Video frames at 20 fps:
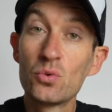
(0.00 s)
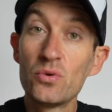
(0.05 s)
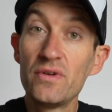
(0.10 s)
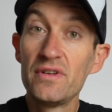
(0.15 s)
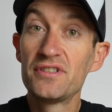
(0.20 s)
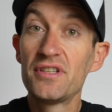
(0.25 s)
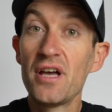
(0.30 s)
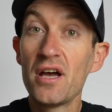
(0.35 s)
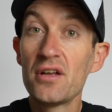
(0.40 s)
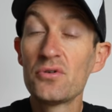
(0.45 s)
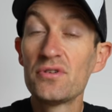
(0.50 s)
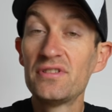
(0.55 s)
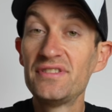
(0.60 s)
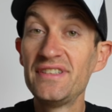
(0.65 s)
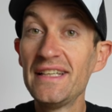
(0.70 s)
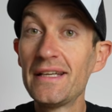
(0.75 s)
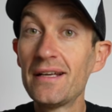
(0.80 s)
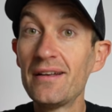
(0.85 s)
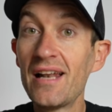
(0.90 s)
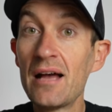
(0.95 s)
with an internal
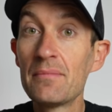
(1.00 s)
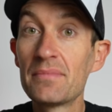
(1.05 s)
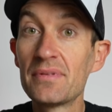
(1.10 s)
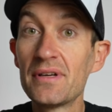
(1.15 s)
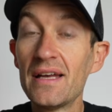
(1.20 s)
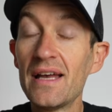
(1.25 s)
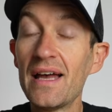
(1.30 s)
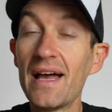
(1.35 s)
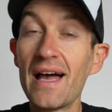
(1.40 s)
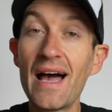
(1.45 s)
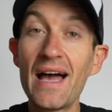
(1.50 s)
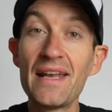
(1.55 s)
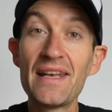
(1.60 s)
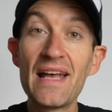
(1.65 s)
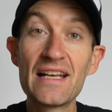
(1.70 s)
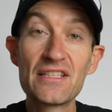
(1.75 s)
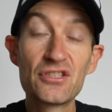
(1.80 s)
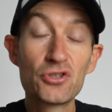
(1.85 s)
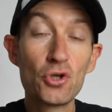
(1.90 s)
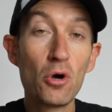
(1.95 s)
seat clamp, and
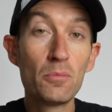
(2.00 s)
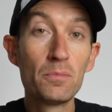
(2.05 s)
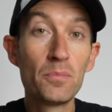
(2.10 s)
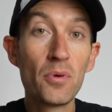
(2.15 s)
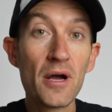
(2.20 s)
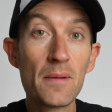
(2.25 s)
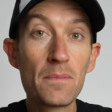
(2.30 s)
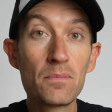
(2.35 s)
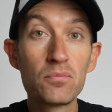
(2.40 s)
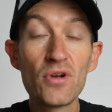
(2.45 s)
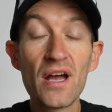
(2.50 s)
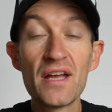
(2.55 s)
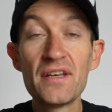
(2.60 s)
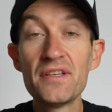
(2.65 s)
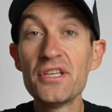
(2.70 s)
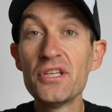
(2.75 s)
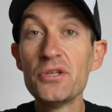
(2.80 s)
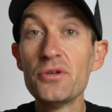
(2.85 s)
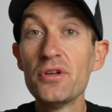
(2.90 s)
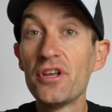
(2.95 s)
that's topped by a
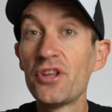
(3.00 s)
brand new